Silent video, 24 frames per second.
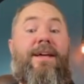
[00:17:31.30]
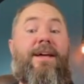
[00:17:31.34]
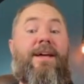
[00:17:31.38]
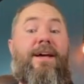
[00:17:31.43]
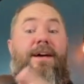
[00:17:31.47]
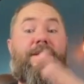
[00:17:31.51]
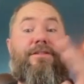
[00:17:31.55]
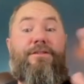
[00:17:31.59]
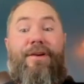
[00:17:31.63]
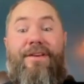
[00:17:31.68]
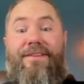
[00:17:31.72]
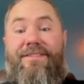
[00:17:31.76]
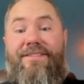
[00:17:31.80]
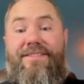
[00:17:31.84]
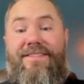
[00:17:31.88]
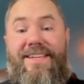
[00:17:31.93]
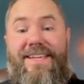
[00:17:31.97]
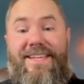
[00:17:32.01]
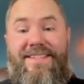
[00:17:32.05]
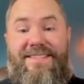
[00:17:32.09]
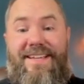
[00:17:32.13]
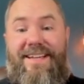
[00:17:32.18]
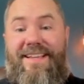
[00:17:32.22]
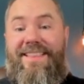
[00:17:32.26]
So as you
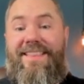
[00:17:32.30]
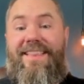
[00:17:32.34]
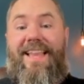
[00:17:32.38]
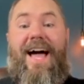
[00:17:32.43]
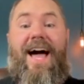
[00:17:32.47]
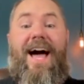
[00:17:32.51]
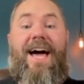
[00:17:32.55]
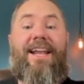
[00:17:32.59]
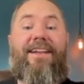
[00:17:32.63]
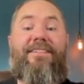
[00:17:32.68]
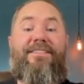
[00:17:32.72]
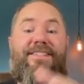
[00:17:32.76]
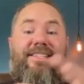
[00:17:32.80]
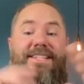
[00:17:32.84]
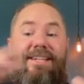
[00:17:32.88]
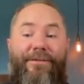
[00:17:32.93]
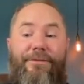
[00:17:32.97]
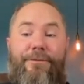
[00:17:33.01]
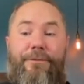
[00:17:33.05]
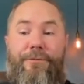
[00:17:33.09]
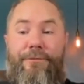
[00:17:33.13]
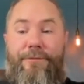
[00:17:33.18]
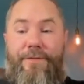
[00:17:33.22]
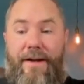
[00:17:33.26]
see, it's a lot of
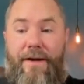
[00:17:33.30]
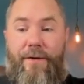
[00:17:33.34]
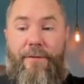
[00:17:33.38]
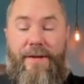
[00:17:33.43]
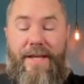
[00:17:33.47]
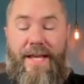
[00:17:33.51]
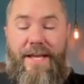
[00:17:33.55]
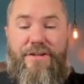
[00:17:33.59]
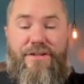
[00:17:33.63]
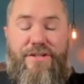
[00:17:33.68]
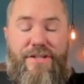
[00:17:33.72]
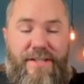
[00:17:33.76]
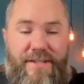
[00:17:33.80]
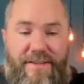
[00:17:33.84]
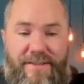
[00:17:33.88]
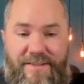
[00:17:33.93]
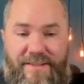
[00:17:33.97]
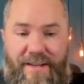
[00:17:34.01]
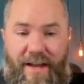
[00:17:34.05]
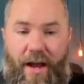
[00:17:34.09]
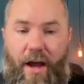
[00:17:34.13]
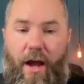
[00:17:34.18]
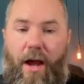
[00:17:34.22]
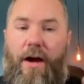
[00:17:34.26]
different
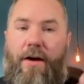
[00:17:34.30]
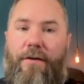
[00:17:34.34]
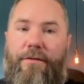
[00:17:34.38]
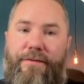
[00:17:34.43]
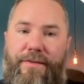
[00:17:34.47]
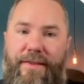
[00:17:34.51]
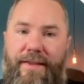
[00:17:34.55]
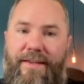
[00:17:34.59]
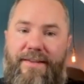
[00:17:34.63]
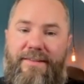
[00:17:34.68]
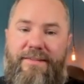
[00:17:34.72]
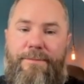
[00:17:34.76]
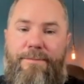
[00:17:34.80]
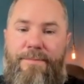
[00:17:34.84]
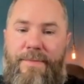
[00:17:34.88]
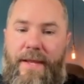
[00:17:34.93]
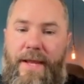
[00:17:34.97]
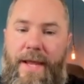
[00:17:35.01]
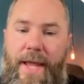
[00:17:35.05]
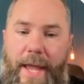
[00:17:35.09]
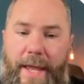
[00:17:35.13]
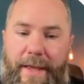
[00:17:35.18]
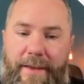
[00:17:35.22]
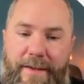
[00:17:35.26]
variations of this.
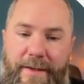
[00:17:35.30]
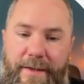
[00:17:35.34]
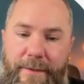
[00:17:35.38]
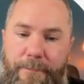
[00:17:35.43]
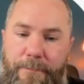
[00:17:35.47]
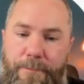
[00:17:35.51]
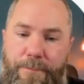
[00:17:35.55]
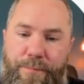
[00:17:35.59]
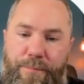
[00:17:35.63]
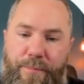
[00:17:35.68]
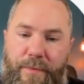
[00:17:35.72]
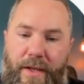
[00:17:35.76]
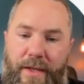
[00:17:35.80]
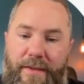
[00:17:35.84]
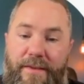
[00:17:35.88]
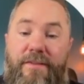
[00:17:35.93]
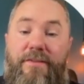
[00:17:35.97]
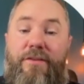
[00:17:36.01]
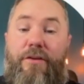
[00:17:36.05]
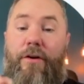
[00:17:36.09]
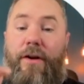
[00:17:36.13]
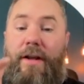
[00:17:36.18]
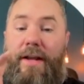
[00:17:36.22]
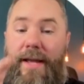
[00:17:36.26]
And this
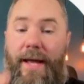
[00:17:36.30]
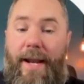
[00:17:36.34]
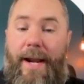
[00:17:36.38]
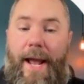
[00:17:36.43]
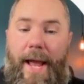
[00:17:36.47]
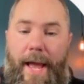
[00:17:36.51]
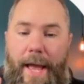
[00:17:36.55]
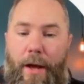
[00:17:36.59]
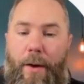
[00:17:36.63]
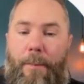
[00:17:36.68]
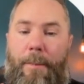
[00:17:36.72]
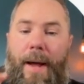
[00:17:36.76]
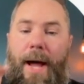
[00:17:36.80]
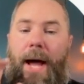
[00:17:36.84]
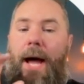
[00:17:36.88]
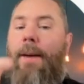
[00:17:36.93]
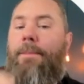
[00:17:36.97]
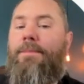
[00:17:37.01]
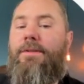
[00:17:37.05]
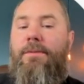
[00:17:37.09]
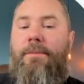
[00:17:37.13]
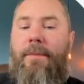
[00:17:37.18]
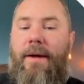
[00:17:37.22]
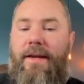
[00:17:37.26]
is going to kind of help
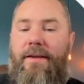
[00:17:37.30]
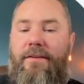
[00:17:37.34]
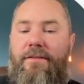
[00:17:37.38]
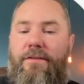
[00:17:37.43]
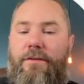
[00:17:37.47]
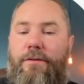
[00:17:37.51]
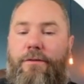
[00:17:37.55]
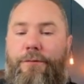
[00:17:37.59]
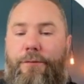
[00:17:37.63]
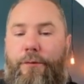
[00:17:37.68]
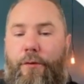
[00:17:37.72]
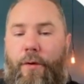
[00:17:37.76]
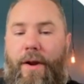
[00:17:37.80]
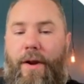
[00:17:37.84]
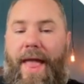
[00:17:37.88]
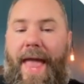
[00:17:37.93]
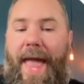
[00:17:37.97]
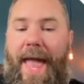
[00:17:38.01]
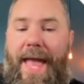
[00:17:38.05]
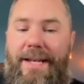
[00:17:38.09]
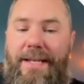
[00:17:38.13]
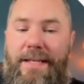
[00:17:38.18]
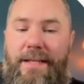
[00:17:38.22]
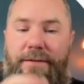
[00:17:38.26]
optimize you for
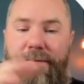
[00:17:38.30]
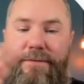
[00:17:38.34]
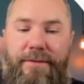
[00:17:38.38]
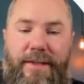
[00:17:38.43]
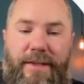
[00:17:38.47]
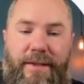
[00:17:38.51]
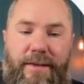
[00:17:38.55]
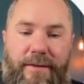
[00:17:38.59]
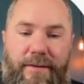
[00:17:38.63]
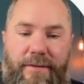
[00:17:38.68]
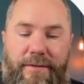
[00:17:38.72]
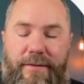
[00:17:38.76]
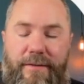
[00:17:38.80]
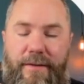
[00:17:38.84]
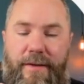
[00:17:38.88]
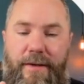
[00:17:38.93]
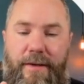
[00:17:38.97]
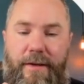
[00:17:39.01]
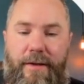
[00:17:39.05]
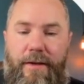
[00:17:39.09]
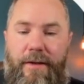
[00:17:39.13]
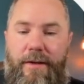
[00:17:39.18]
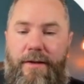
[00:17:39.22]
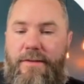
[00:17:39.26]
any of these
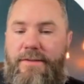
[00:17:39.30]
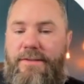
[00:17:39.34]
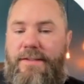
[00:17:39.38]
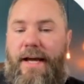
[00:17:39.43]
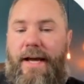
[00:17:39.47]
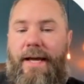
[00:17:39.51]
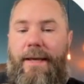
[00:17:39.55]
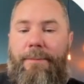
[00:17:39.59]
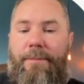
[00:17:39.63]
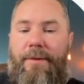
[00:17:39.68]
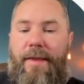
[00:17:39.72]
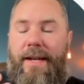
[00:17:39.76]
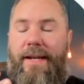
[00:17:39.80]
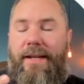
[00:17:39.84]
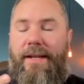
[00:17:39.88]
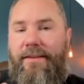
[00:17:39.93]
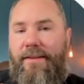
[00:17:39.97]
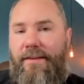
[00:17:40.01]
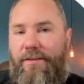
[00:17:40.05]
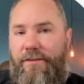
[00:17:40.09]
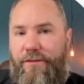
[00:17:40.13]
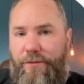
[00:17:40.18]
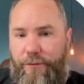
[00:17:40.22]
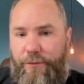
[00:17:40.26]

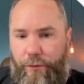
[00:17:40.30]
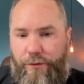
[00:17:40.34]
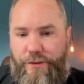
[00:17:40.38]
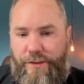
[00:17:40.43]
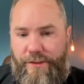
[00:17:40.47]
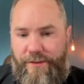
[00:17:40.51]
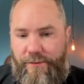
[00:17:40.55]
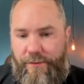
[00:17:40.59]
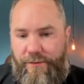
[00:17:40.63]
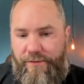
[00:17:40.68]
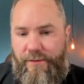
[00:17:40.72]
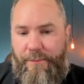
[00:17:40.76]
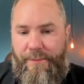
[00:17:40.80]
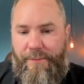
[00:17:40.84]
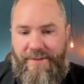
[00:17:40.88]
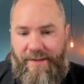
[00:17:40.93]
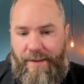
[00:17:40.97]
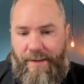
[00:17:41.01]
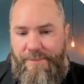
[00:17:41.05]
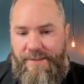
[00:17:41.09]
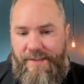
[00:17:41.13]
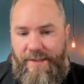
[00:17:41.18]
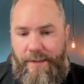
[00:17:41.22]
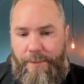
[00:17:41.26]
searches. So if somebody
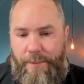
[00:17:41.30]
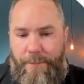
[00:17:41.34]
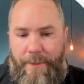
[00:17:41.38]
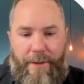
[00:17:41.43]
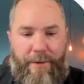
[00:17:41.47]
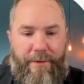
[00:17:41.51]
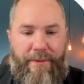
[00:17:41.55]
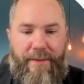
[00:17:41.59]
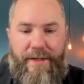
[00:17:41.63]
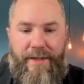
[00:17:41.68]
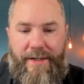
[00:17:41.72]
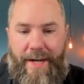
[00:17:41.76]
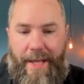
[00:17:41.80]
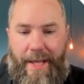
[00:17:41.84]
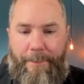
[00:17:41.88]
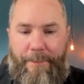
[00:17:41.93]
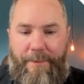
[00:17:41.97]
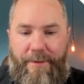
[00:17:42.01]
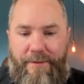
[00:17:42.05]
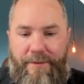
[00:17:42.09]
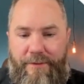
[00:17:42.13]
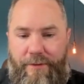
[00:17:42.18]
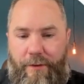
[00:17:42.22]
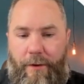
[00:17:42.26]
types in Maryland,
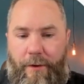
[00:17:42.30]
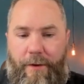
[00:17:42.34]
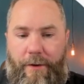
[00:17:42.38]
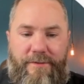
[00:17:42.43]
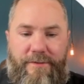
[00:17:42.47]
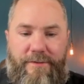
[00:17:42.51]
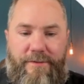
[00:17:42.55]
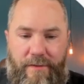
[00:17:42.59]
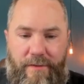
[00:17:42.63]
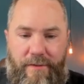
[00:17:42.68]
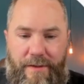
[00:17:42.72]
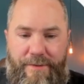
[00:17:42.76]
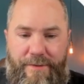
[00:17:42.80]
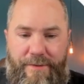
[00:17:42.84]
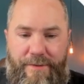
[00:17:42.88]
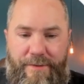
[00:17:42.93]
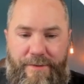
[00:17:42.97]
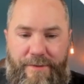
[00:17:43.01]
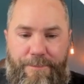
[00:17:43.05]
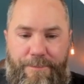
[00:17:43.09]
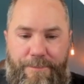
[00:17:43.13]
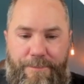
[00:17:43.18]
Annapolis cost of living,